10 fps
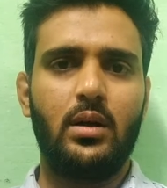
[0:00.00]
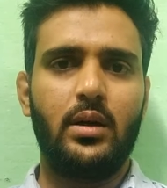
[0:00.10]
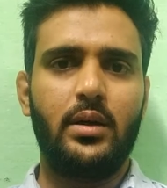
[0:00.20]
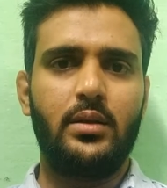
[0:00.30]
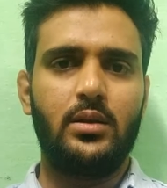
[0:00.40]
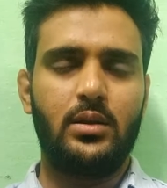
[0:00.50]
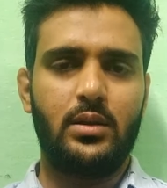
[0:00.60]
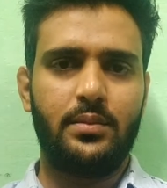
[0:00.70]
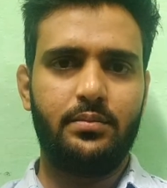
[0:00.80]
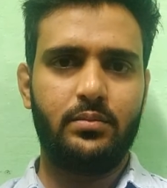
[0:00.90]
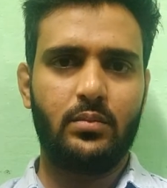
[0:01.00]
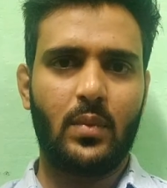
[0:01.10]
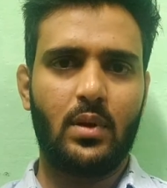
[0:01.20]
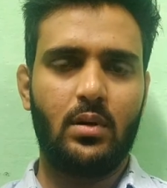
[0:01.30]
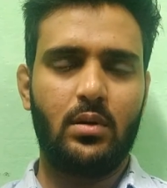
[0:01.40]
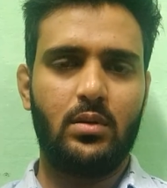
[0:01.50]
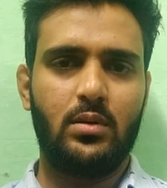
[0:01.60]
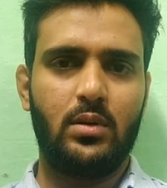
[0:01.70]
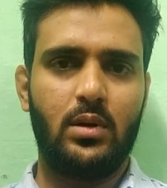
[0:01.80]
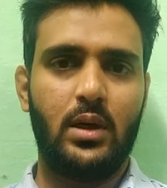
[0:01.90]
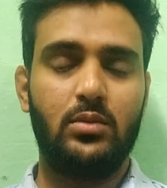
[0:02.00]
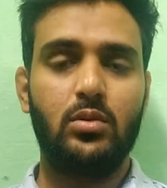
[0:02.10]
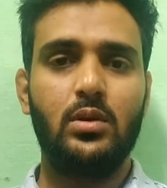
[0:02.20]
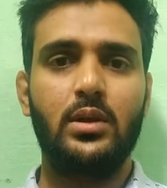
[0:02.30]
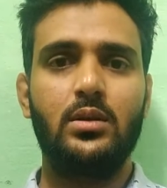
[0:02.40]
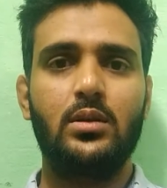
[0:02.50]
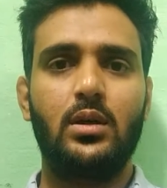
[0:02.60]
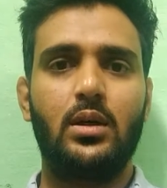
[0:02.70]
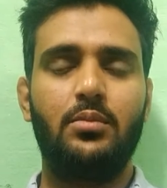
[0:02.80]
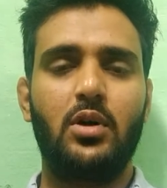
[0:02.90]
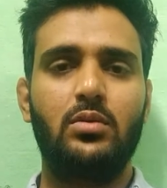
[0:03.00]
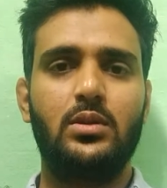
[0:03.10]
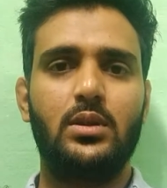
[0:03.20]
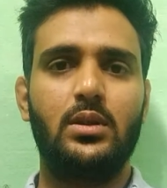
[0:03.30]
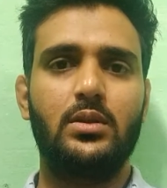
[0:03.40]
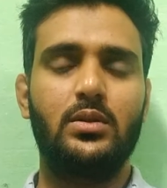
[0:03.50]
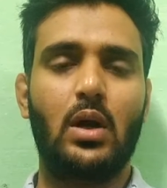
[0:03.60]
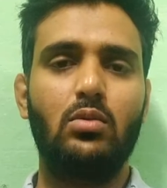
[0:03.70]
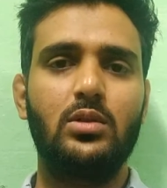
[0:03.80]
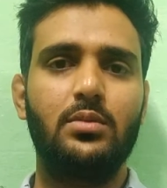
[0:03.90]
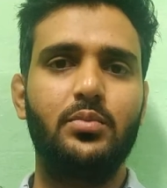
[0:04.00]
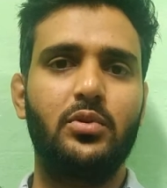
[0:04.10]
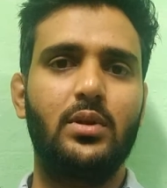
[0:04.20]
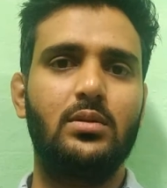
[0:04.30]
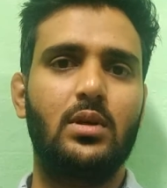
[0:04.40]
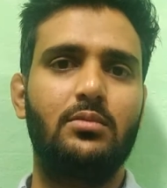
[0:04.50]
and I also learned about cloud computing